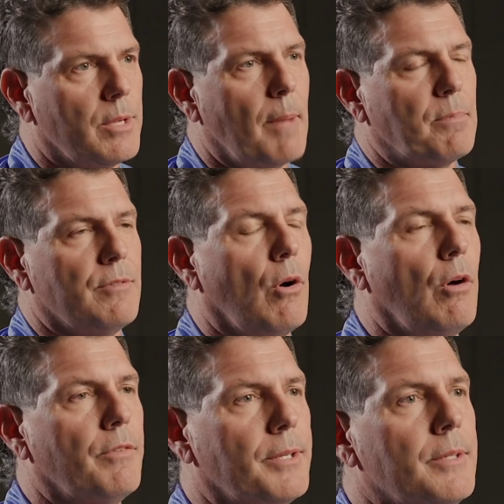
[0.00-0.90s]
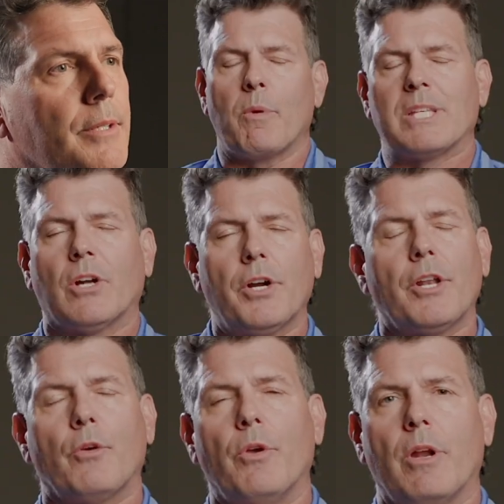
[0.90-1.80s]
kept evolving. We
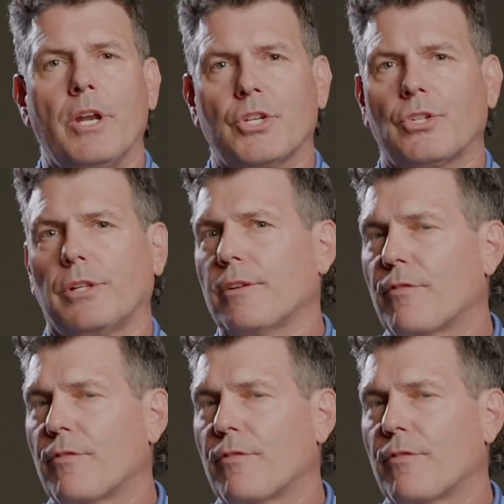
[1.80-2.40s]
started initially